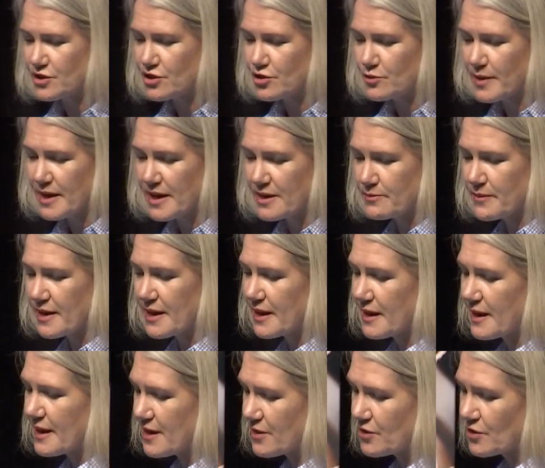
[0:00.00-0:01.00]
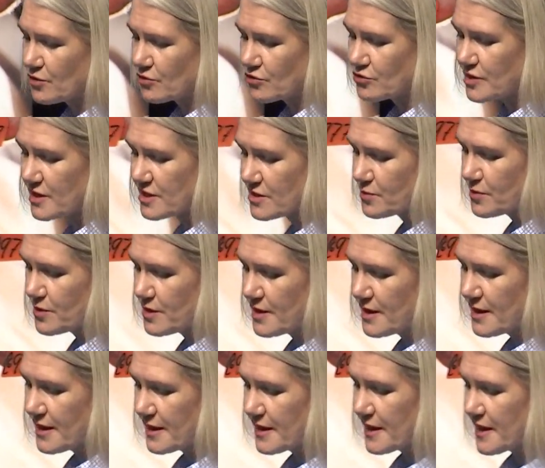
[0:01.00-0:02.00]
a humane manner, ethical,
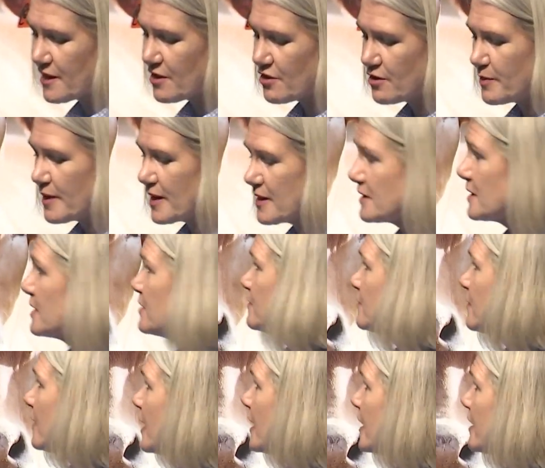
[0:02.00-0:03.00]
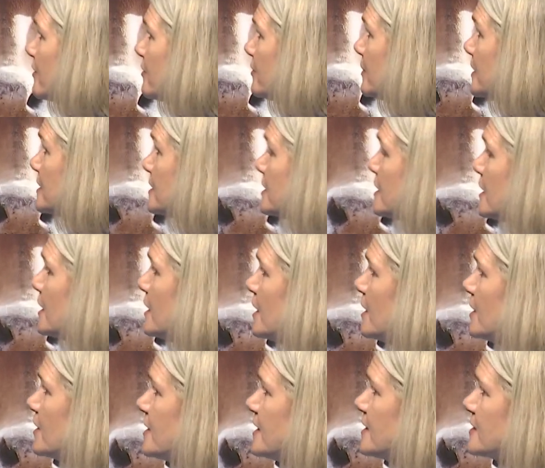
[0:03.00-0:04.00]
trustworthy, and care about the environment.
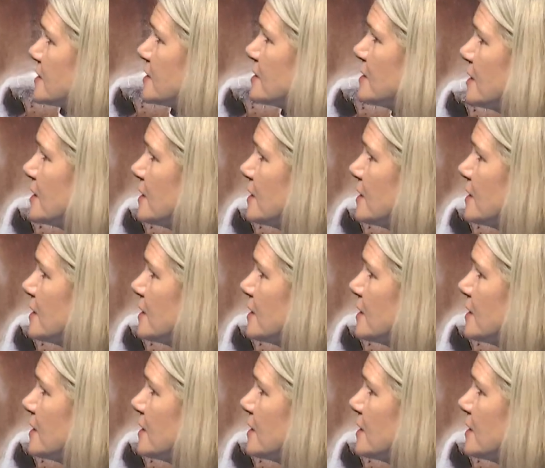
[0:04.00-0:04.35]
These are